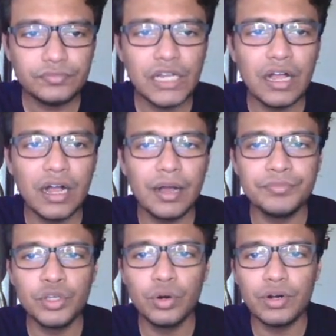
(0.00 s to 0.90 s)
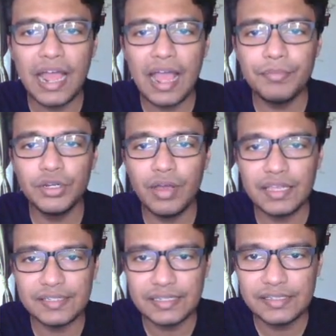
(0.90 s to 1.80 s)
your amino
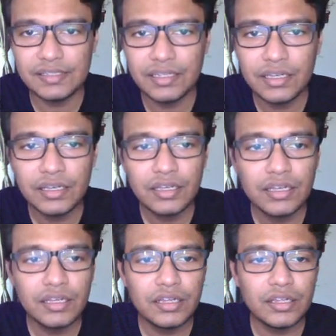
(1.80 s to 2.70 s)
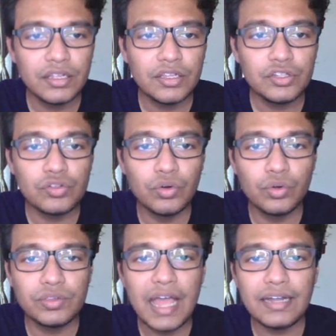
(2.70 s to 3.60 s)
acids, so
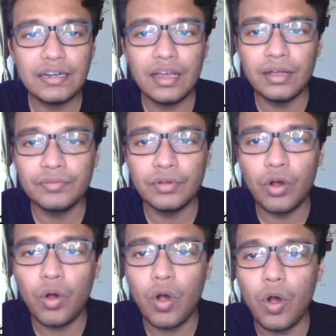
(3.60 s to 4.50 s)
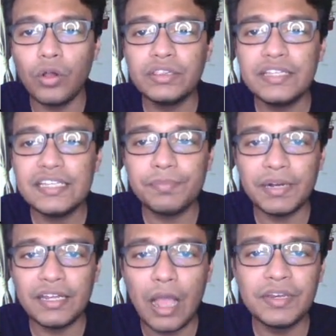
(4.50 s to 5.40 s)
that all these
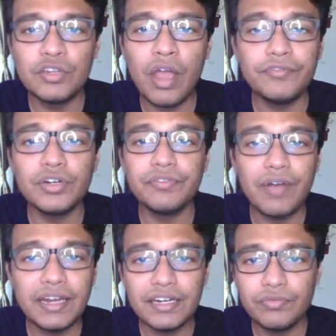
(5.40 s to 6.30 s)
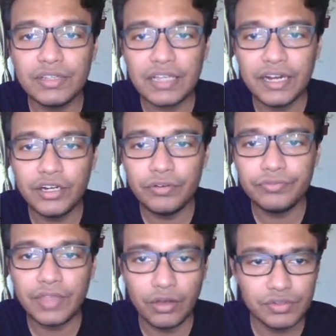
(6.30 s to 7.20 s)
particular, you have to divide it with kind of
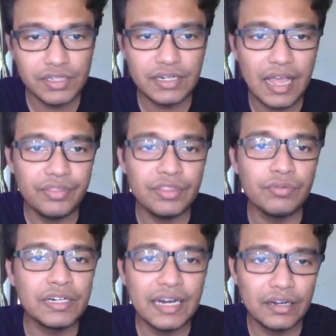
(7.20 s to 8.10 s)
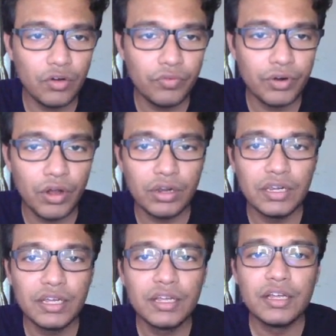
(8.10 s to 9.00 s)
1000 and you would get an overall
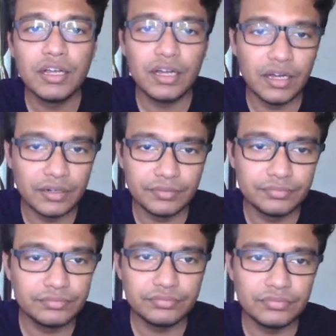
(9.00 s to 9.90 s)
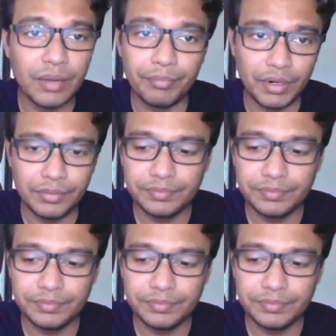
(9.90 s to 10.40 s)
number.